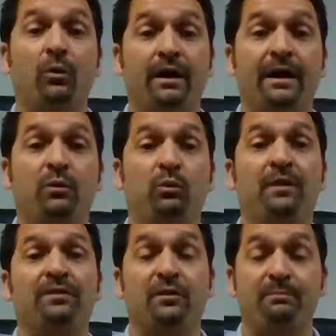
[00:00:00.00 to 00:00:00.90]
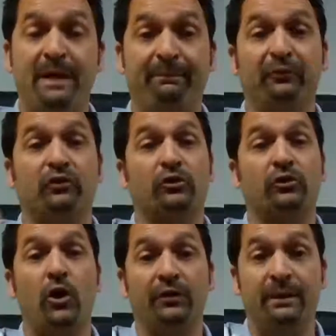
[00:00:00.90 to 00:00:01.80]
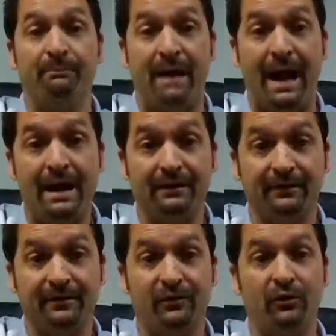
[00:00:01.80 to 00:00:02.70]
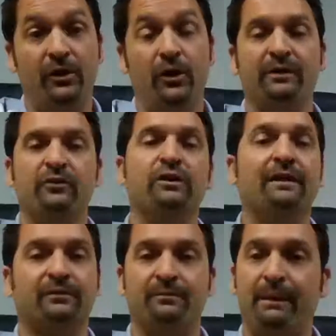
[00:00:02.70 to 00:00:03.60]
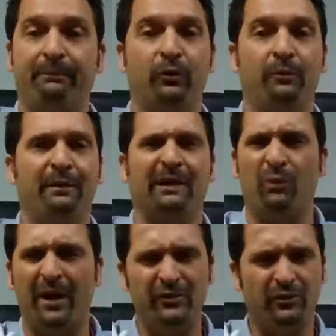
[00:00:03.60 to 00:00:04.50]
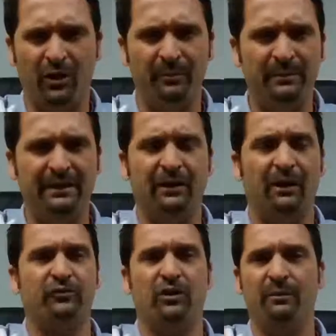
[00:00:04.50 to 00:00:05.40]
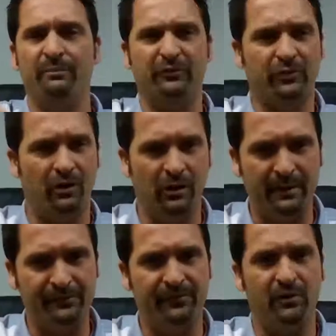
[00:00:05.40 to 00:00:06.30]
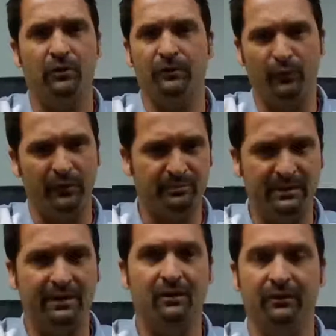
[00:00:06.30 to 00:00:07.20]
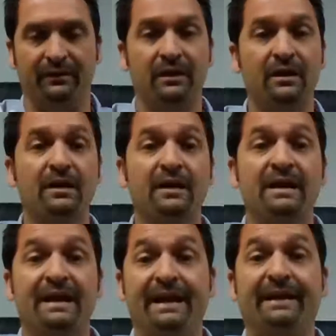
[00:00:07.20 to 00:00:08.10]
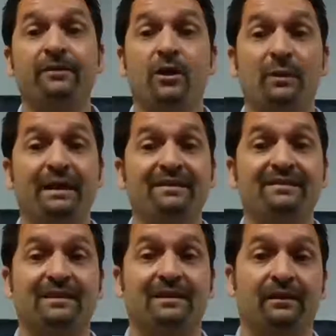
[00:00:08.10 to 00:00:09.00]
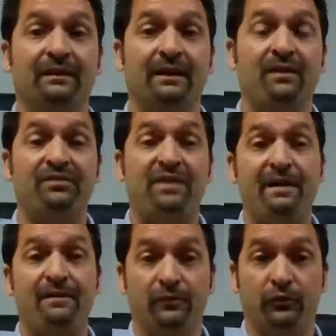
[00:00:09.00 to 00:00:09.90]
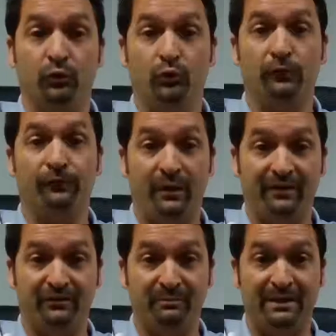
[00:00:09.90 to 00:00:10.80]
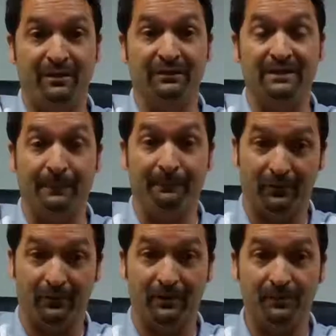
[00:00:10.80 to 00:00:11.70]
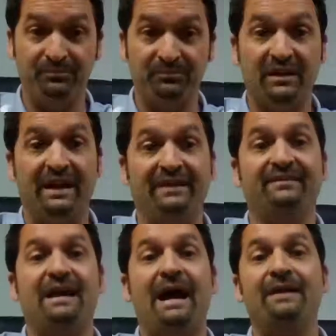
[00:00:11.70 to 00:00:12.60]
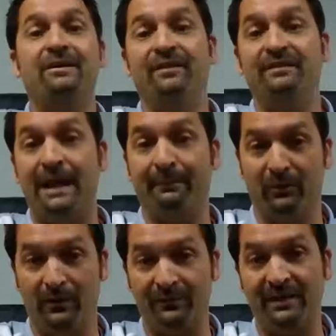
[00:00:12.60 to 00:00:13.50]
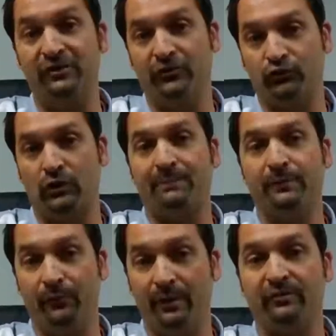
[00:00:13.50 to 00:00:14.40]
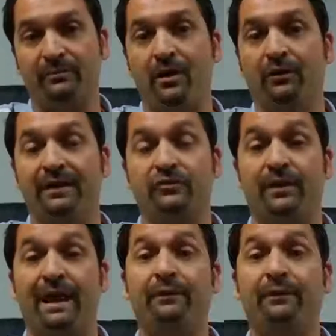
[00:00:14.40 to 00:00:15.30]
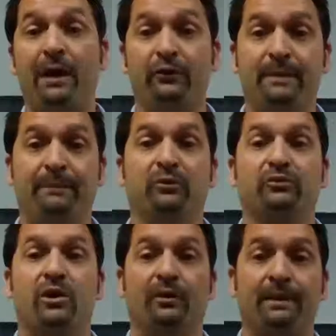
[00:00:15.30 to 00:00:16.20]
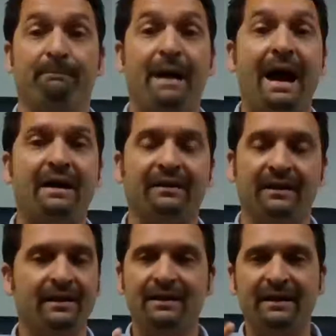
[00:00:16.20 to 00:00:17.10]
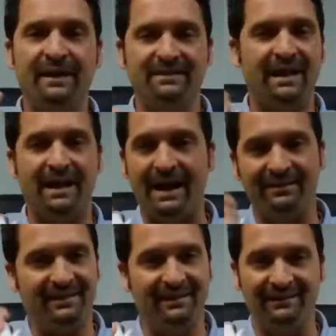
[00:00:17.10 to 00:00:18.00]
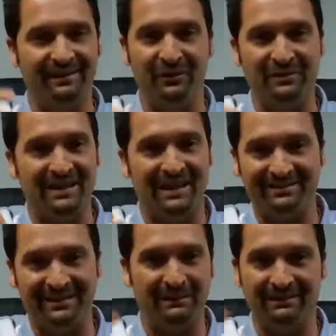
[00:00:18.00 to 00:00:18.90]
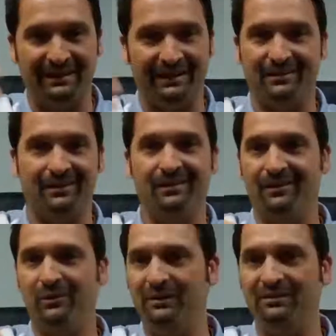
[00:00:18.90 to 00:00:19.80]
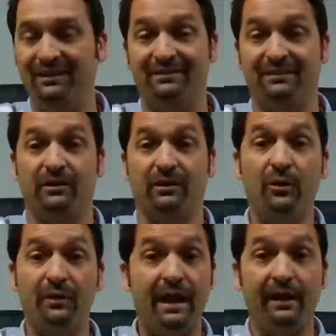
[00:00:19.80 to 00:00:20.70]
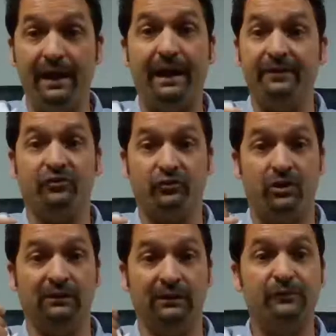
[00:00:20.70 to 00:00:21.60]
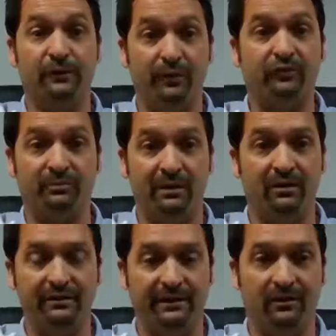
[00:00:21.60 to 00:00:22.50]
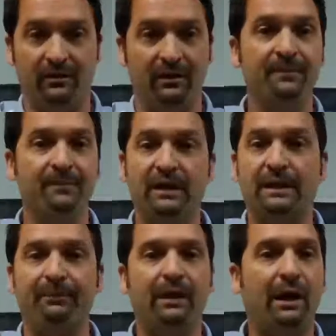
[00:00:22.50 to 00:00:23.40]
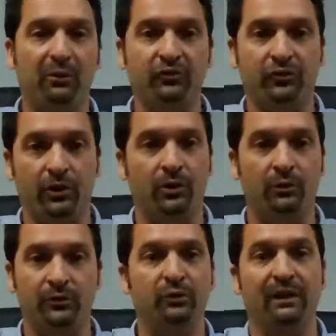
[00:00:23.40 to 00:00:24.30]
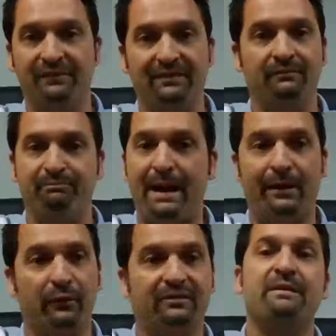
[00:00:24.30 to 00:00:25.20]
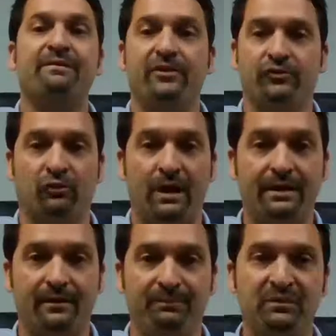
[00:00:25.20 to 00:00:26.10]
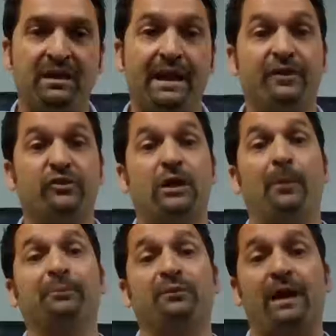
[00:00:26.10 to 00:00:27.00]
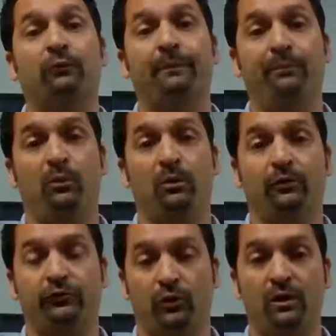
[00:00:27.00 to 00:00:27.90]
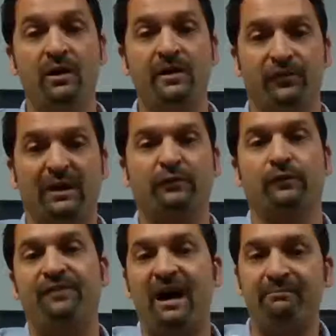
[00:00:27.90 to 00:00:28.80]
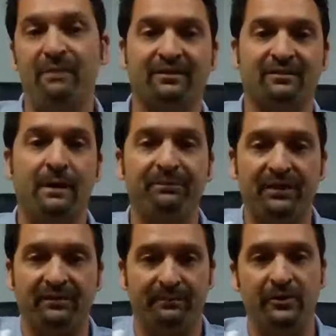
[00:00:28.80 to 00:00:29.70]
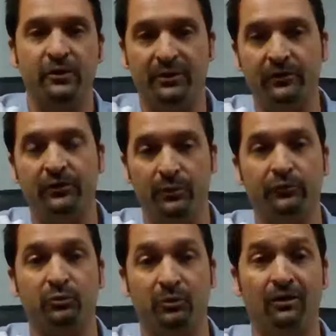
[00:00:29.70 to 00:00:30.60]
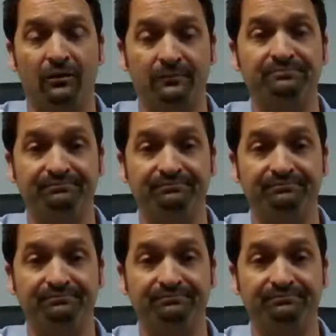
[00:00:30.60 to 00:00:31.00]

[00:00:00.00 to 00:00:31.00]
way, when people start calling him back, because you'll get some people who may be like, why'd you call me? Or I saw a missed call on my phone or a voicemail. And he can know instantly that Google voicemail number is tied to the neighborhood that he just dropped a voicemail in. So now as people call him back, he's not asking, he's not seeming like, oh, who is this? It's like, oh, yeah, I just called and left you a voicemail here a couple hours ago. You live in Pine Oak subdivision, right? And it just helps with that rapport. So for an extra $5 a month, that's something you can do as well.